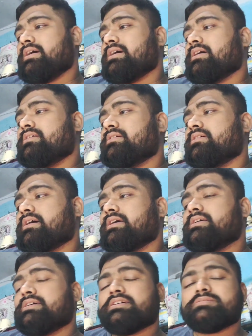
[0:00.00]
and I
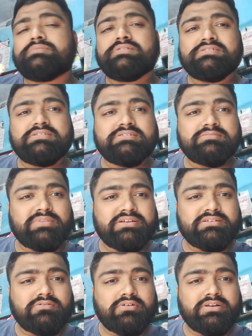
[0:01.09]
experience is
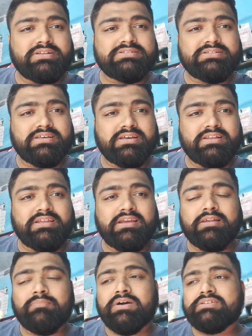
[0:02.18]
my knowledge sharing
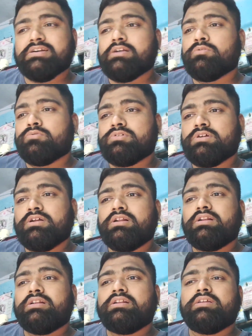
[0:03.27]
and my childhood
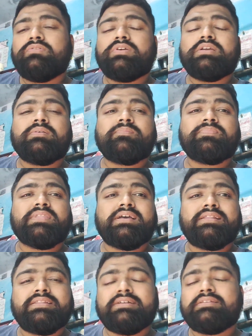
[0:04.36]
living
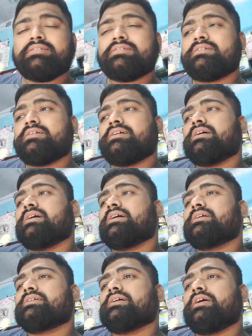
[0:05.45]
and then
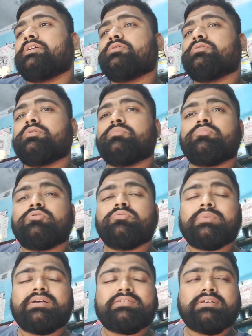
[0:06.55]
I try to improve
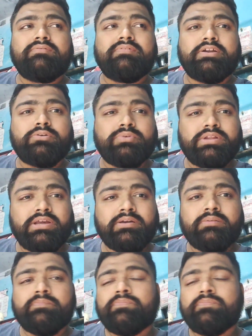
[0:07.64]
myself day to day.